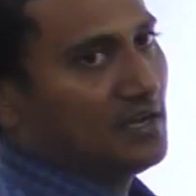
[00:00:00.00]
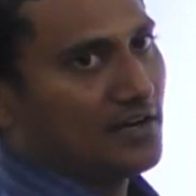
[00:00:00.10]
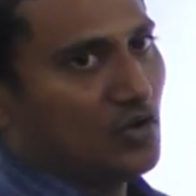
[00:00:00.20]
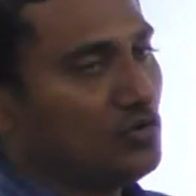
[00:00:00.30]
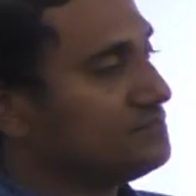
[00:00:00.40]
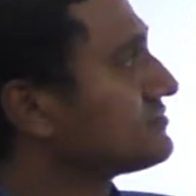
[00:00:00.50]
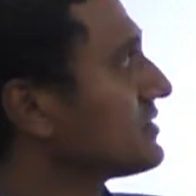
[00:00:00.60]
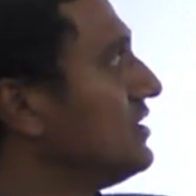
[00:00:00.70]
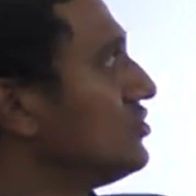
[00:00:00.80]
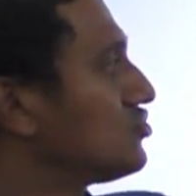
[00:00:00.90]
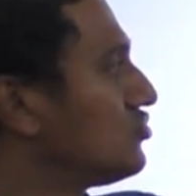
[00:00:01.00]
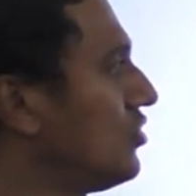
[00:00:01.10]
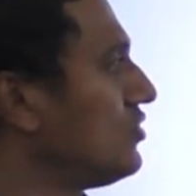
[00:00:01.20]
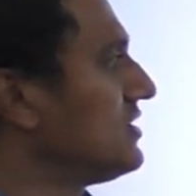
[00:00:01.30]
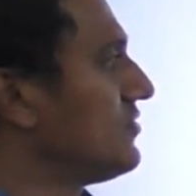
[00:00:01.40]
Now,
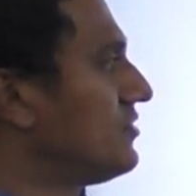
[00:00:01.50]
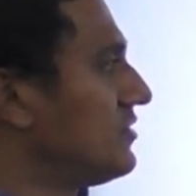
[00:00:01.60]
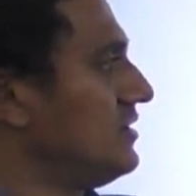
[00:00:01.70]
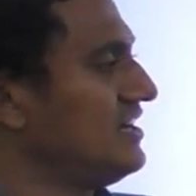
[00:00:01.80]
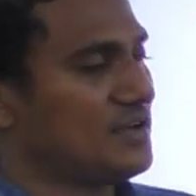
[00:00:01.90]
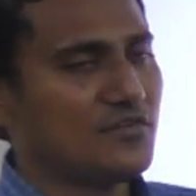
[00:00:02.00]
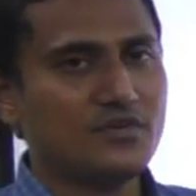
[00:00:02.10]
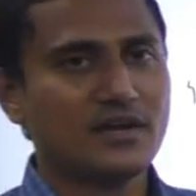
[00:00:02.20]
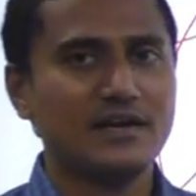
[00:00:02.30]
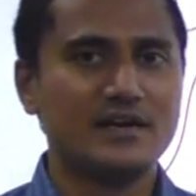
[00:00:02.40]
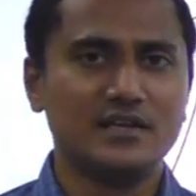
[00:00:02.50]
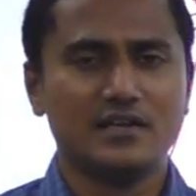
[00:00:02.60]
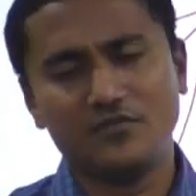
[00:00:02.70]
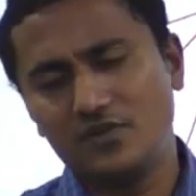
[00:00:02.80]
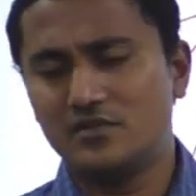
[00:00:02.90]
throughout the world, every country,
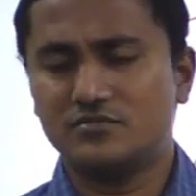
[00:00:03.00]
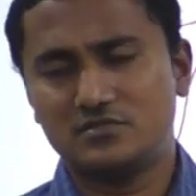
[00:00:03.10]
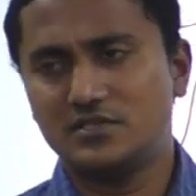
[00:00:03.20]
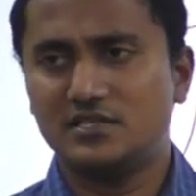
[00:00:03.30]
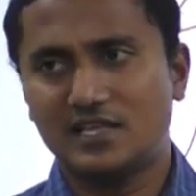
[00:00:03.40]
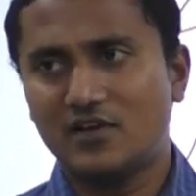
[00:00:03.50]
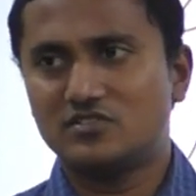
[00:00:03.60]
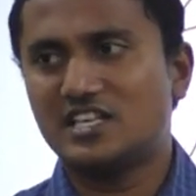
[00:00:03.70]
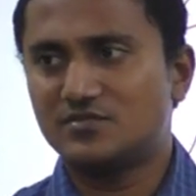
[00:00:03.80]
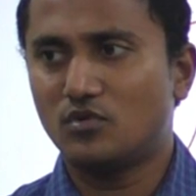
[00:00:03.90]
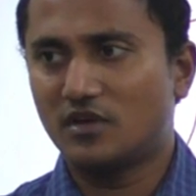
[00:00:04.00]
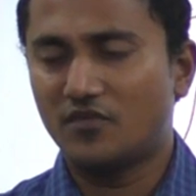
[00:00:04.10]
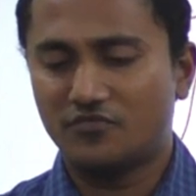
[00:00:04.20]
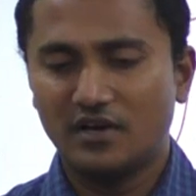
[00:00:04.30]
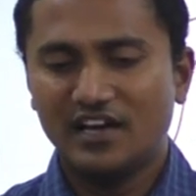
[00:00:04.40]
in every city, they have a
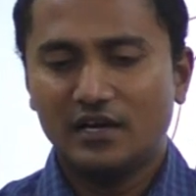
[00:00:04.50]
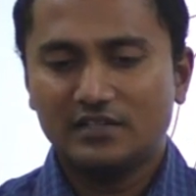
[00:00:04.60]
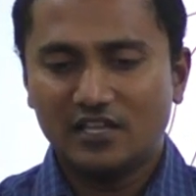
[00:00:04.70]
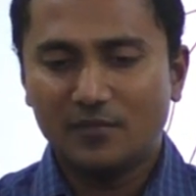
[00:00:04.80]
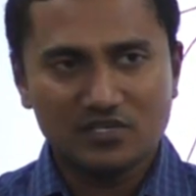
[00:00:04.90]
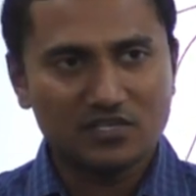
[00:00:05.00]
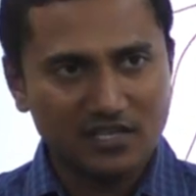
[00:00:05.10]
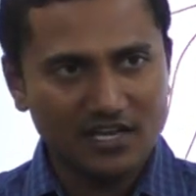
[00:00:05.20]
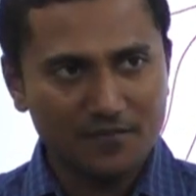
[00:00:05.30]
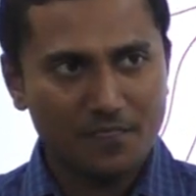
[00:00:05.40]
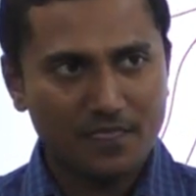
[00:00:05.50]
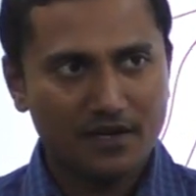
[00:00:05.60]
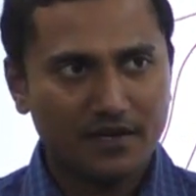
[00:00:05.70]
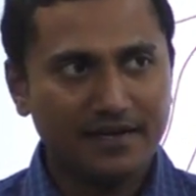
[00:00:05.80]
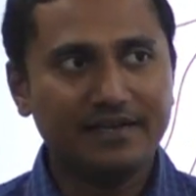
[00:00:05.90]
seismograph. They'll measure the
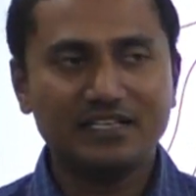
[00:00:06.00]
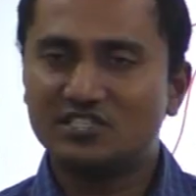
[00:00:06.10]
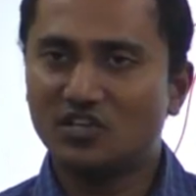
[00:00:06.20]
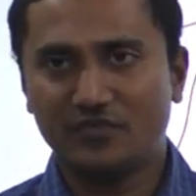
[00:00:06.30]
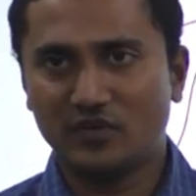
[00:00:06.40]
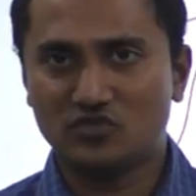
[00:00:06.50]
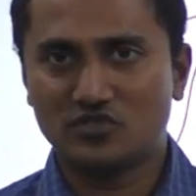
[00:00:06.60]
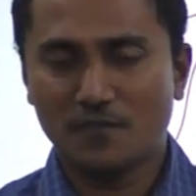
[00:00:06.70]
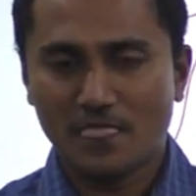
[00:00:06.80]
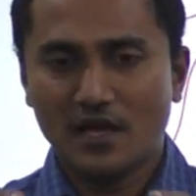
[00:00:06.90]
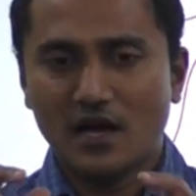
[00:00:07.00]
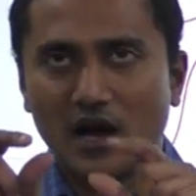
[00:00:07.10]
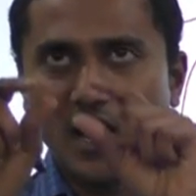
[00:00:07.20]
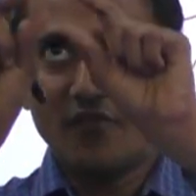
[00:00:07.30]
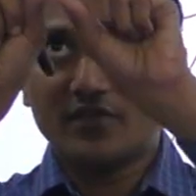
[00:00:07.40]
intensity of waves.
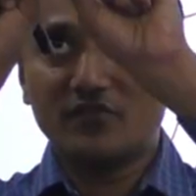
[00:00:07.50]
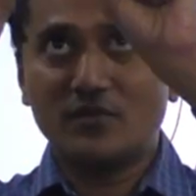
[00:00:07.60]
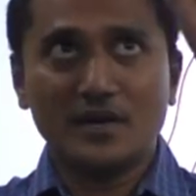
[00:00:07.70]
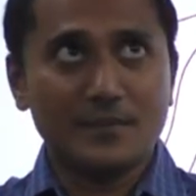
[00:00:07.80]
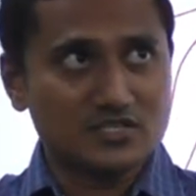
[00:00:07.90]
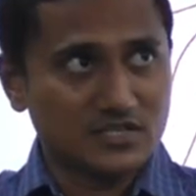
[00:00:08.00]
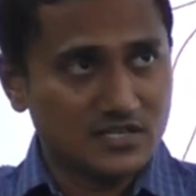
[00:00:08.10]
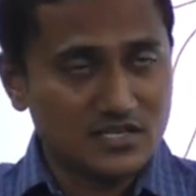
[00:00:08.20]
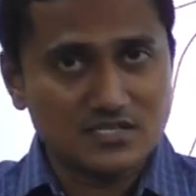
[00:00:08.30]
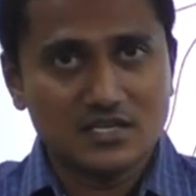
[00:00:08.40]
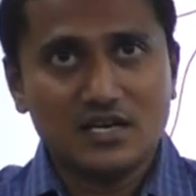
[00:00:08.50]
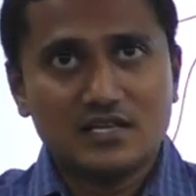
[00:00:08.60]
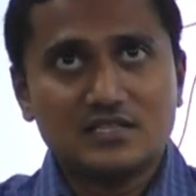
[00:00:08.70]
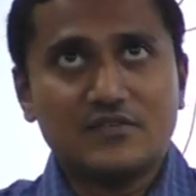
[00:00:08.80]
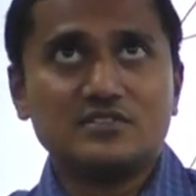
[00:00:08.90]
After everybody measures,
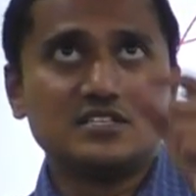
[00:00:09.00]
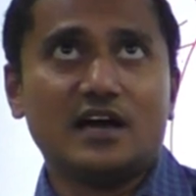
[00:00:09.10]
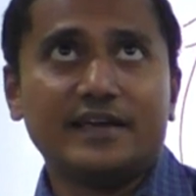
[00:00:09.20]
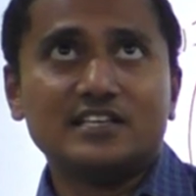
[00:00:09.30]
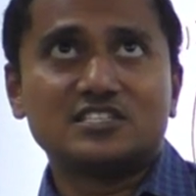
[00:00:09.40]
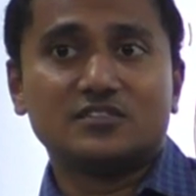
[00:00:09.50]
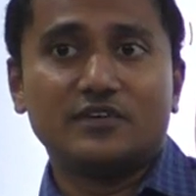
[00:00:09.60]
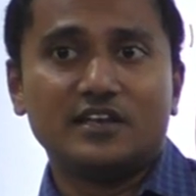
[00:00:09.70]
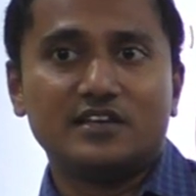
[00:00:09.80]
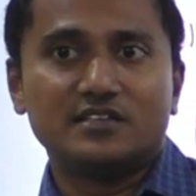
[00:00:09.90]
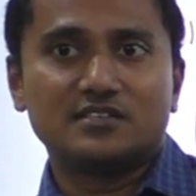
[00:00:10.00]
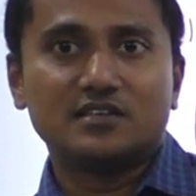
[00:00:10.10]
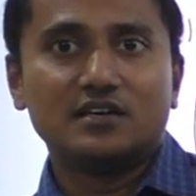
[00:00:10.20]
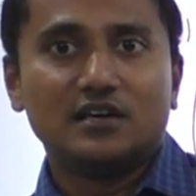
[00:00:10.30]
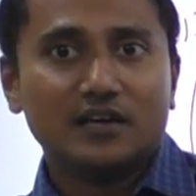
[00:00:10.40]
they will see highest where it is.
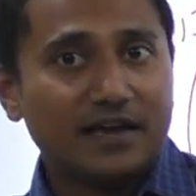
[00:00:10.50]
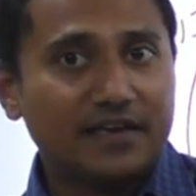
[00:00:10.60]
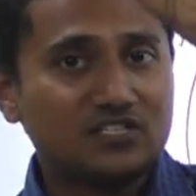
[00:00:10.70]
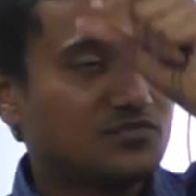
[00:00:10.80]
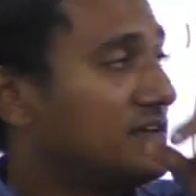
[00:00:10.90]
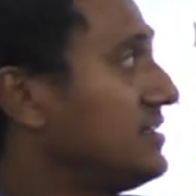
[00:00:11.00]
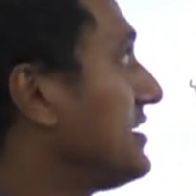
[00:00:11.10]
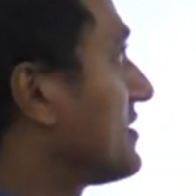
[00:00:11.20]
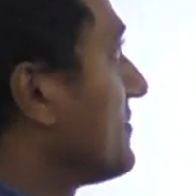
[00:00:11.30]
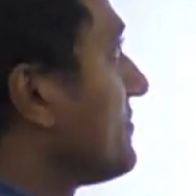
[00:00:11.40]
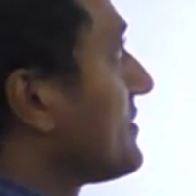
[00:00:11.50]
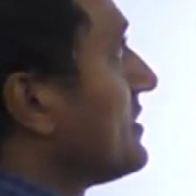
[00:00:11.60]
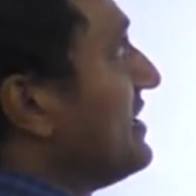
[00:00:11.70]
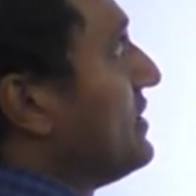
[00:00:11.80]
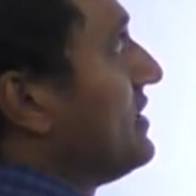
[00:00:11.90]
Highest where? Here.
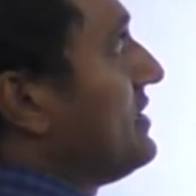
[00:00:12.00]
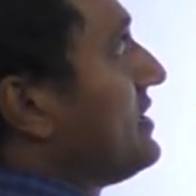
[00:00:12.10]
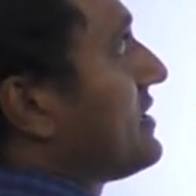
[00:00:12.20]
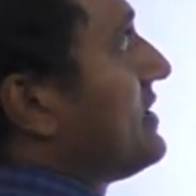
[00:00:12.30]
Here.